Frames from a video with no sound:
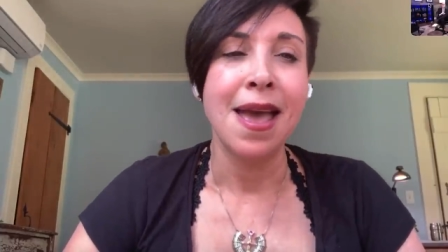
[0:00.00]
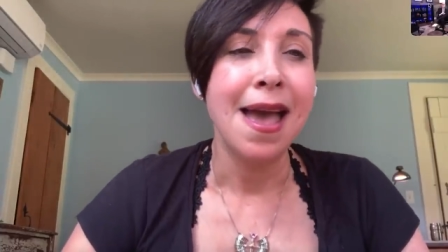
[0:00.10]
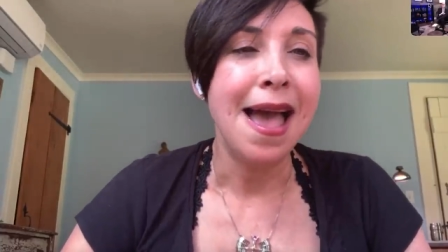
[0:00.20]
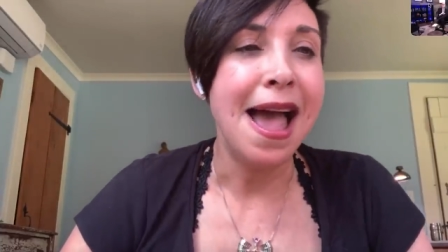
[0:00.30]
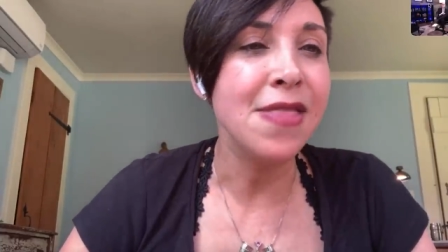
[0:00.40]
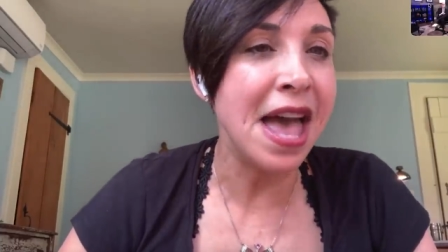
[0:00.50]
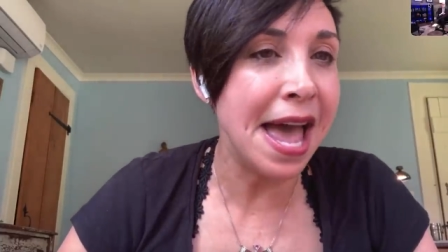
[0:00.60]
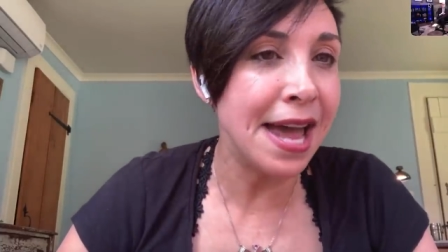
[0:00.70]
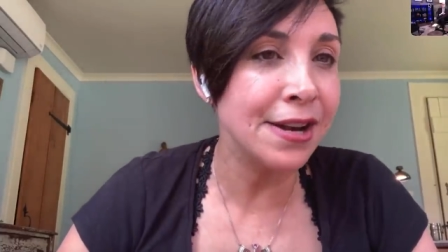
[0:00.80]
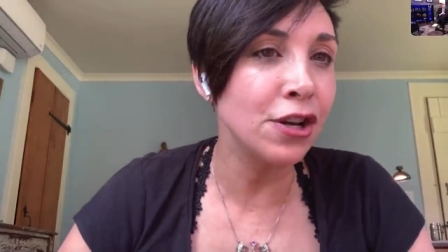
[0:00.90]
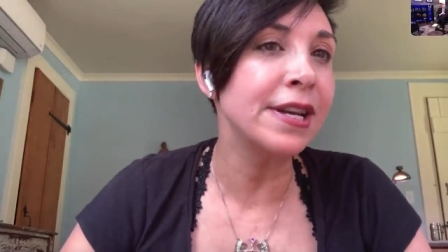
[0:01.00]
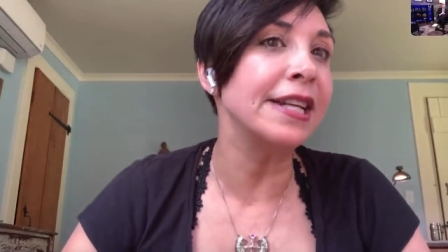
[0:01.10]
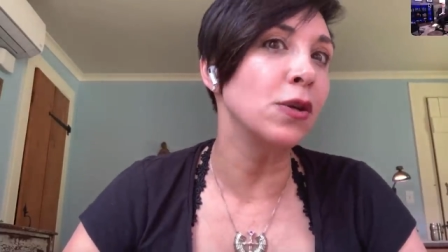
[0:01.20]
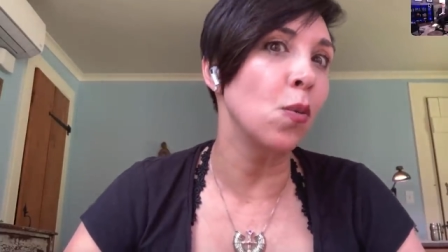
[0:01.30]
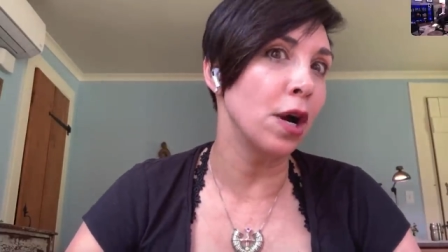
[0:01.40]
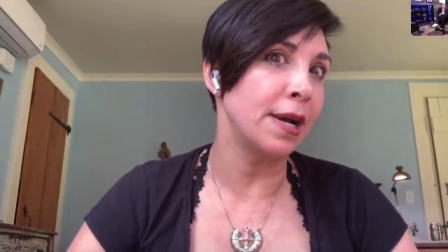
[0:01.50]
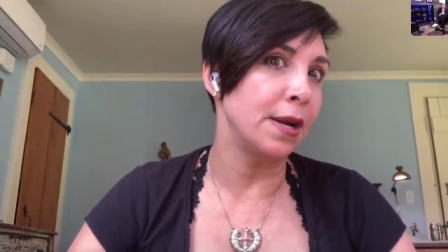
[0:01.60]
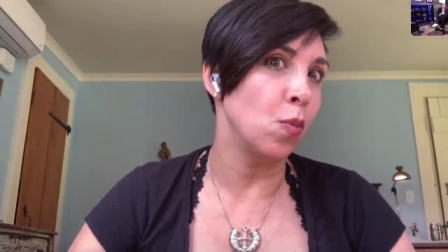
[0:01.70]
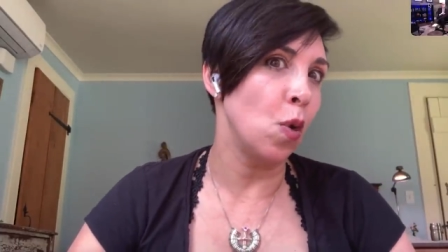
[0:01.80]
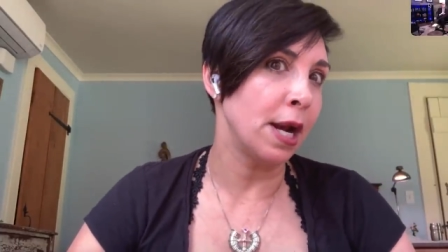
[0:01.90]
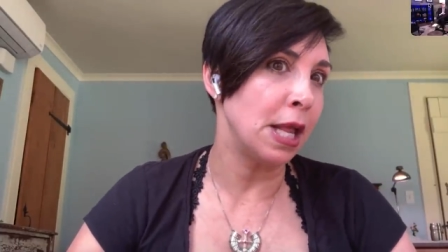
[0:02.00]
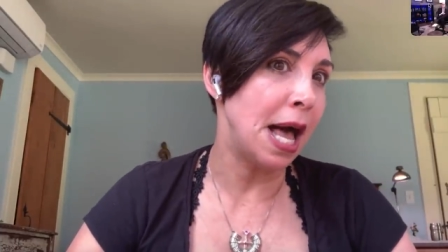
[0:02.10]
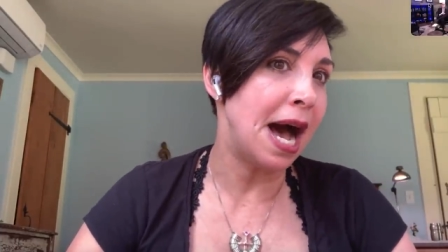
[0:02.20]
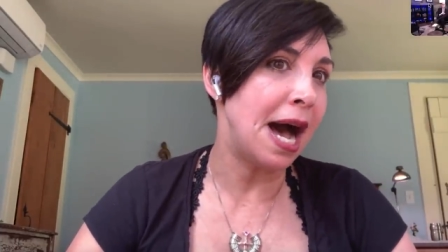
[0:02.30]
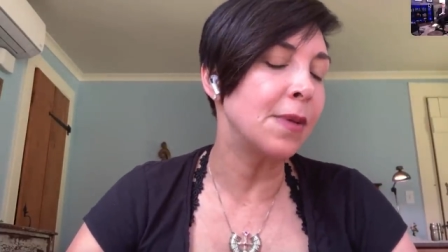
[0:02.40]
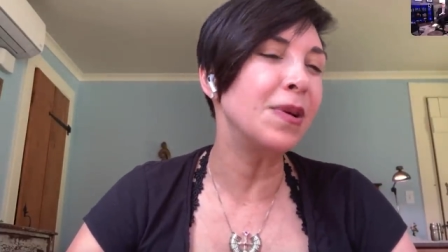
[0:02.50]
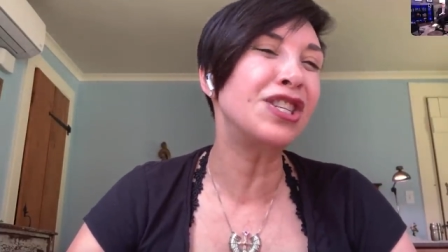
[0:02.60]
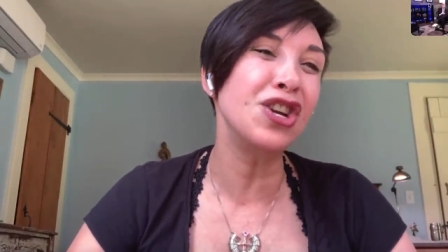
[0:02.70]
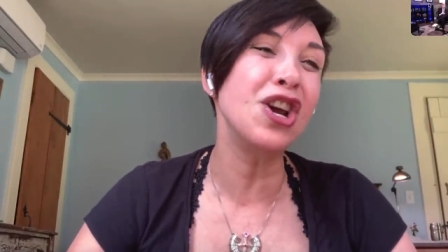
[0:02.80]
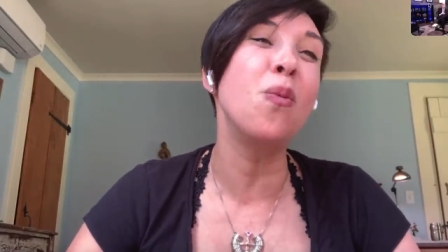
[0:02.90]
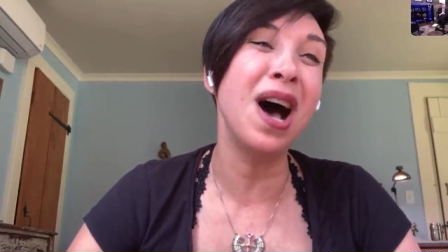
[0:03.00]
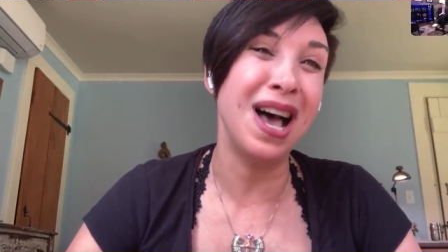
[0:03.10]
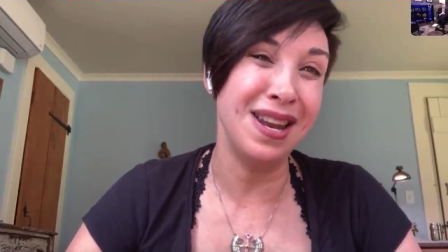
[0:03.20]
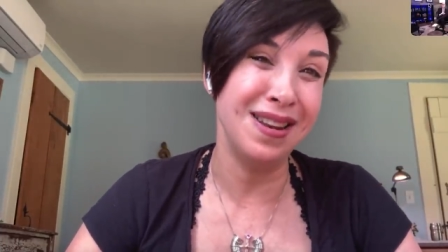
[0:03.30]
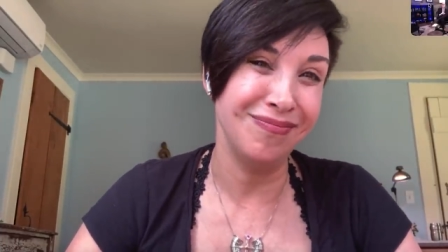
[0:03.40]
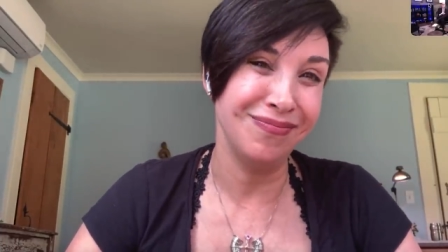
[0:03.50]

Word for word: And then you'll get to work at one o'clock. But you know what?